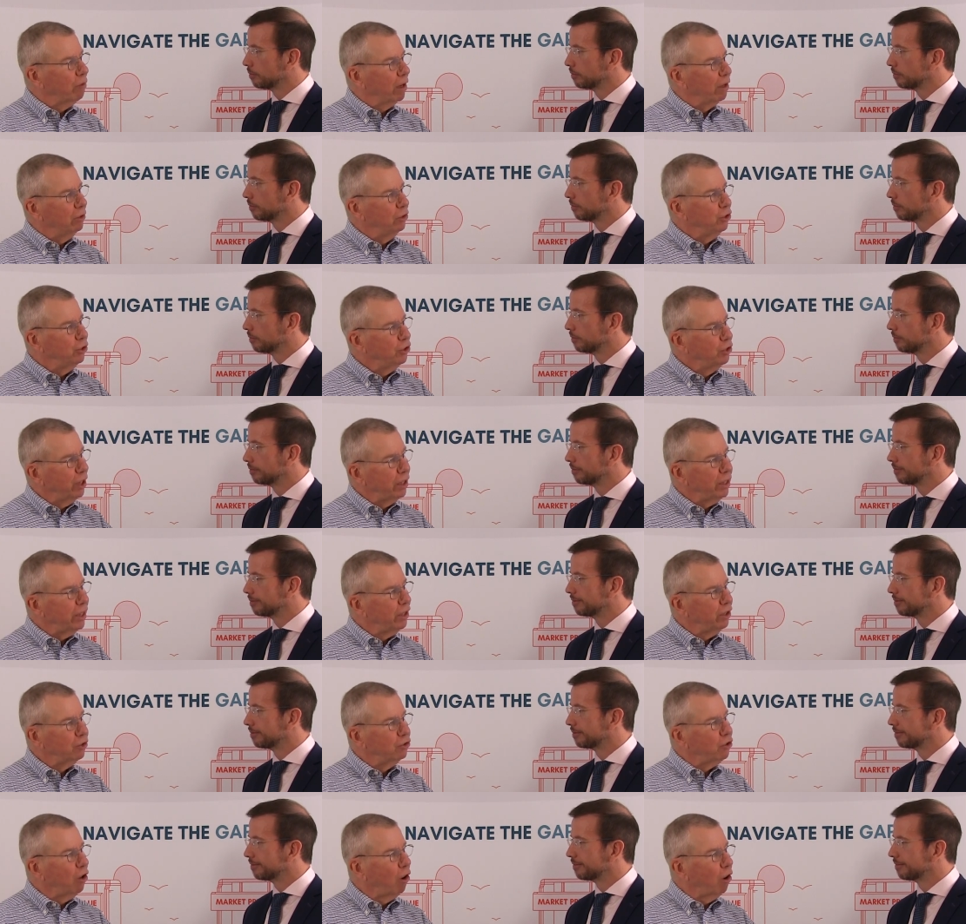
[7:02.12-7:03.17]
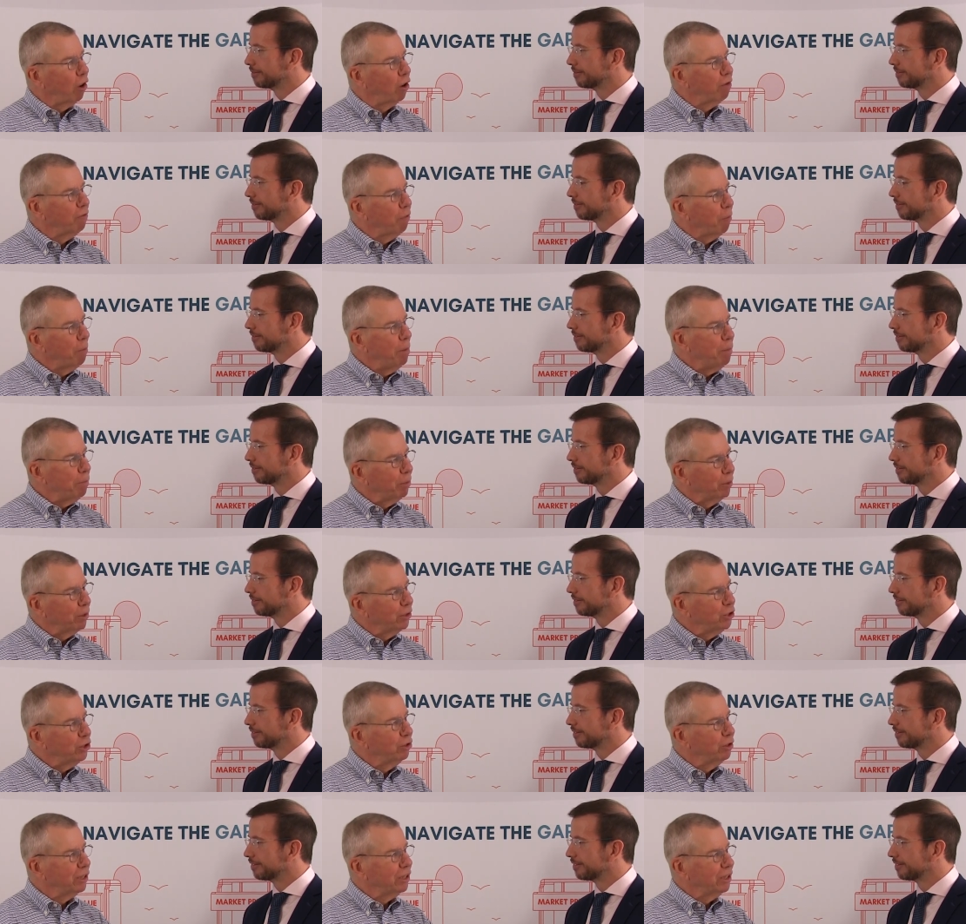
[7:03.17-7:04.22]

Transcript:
Speaker 1: strategies. I think it's hard for people to